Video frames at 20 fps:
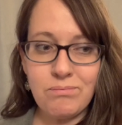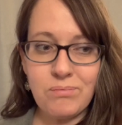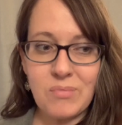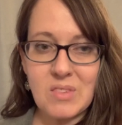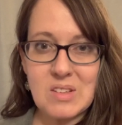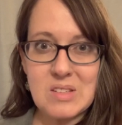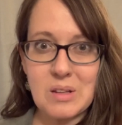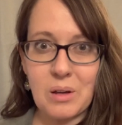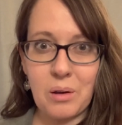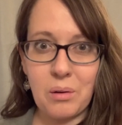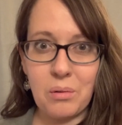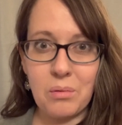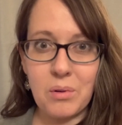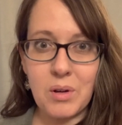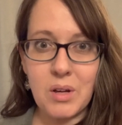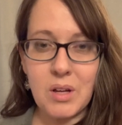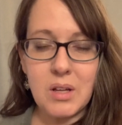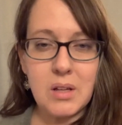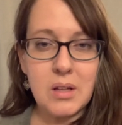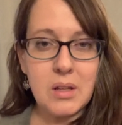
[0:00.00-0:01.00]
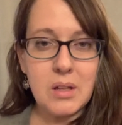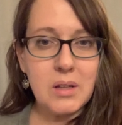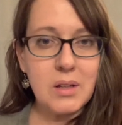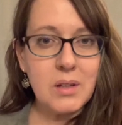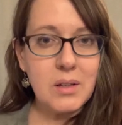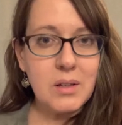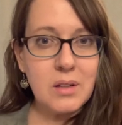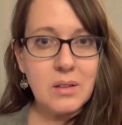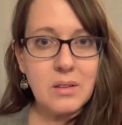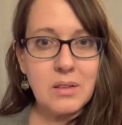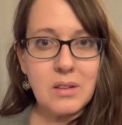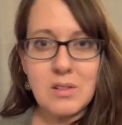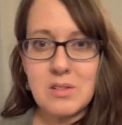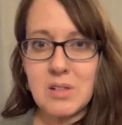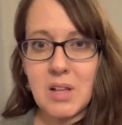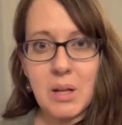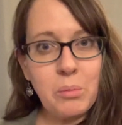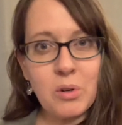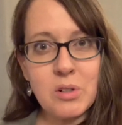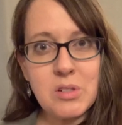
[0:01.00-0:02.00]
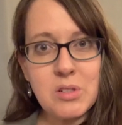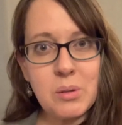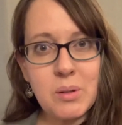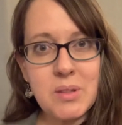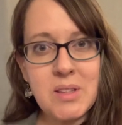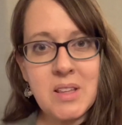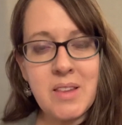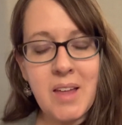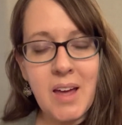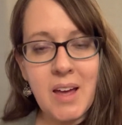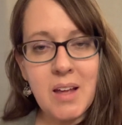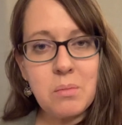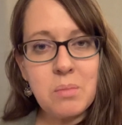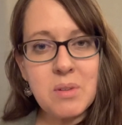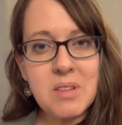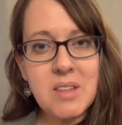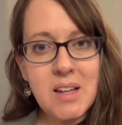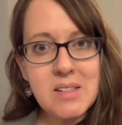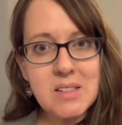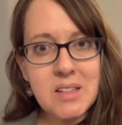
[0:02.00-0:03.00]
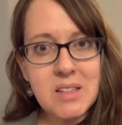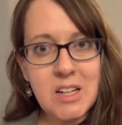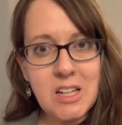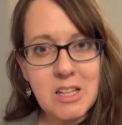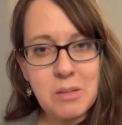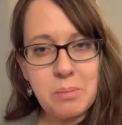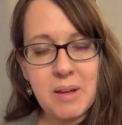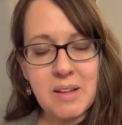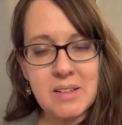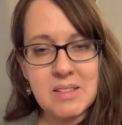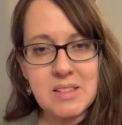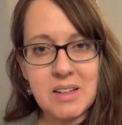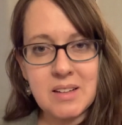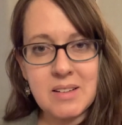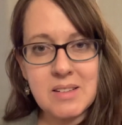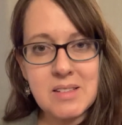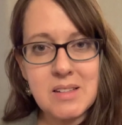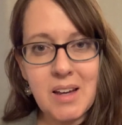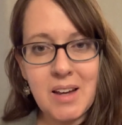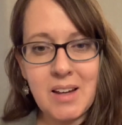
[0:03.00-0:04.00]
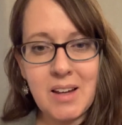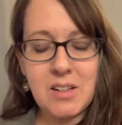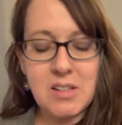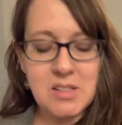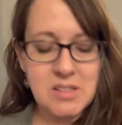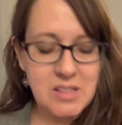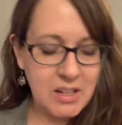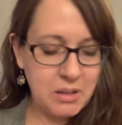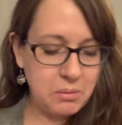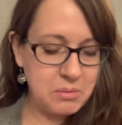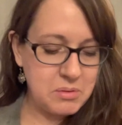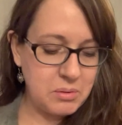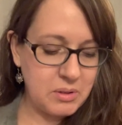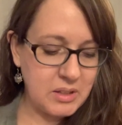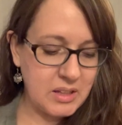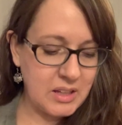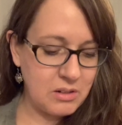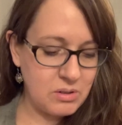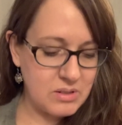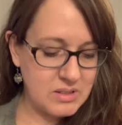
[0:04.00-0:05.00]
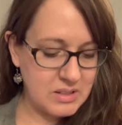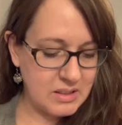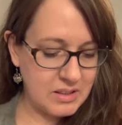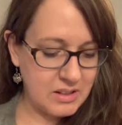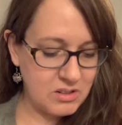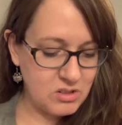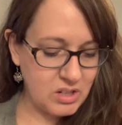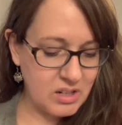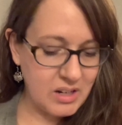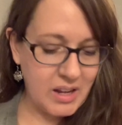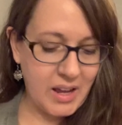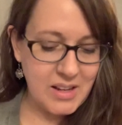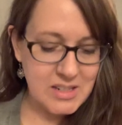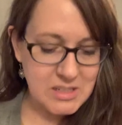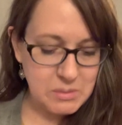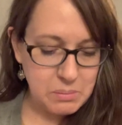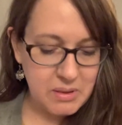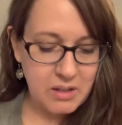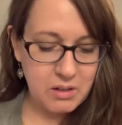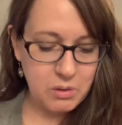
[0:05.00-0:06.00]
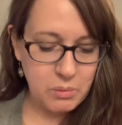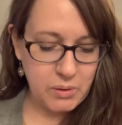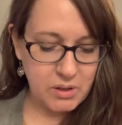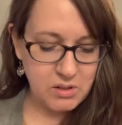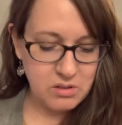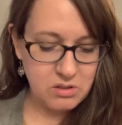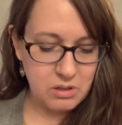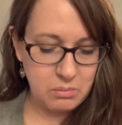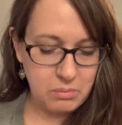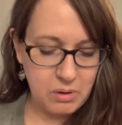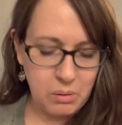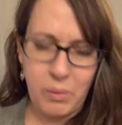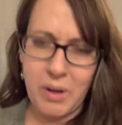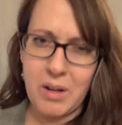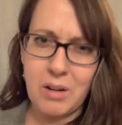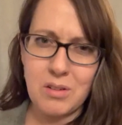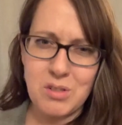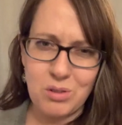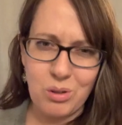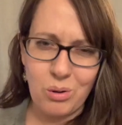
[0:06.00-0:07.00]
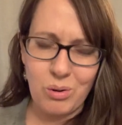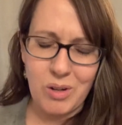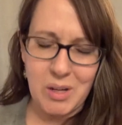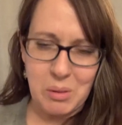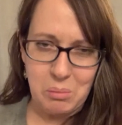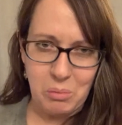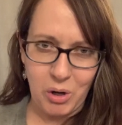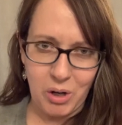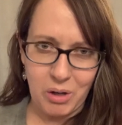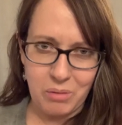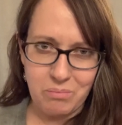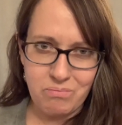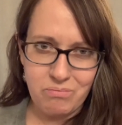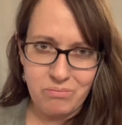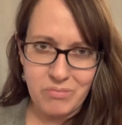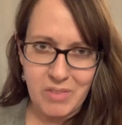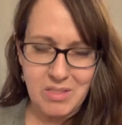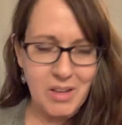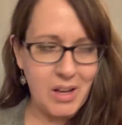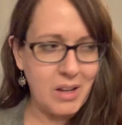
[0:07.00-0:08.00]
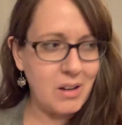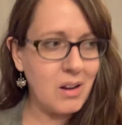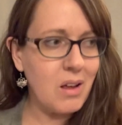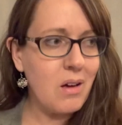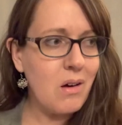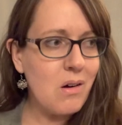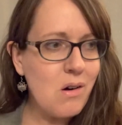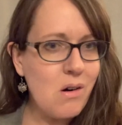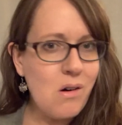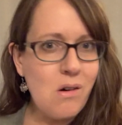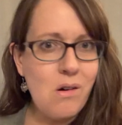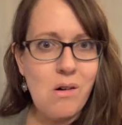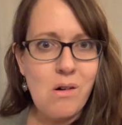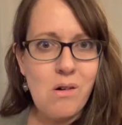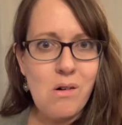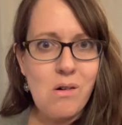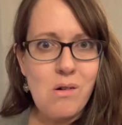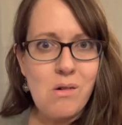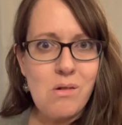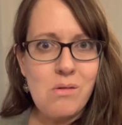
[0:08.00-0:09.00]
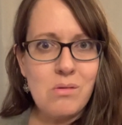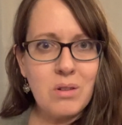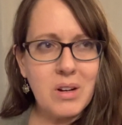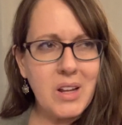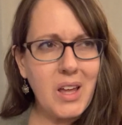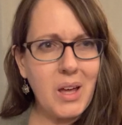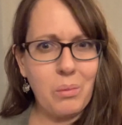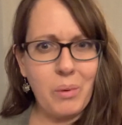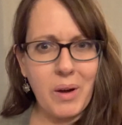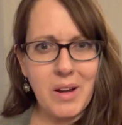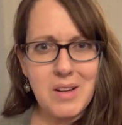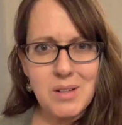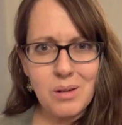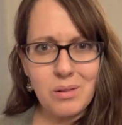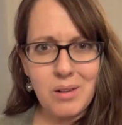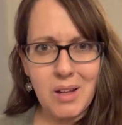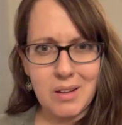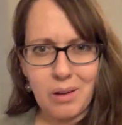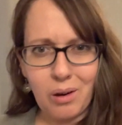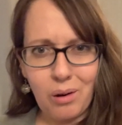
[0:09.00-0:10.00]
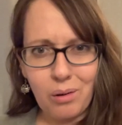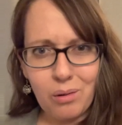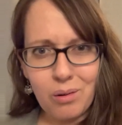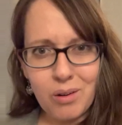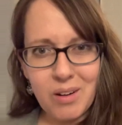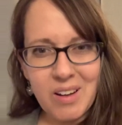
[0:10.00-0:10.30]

So there's a lot more to it than that, but that's kind of the basics. I just thought it was really interesting that she had asked me that question about, why don't you go anymore? I thought, yeah, why don't I go?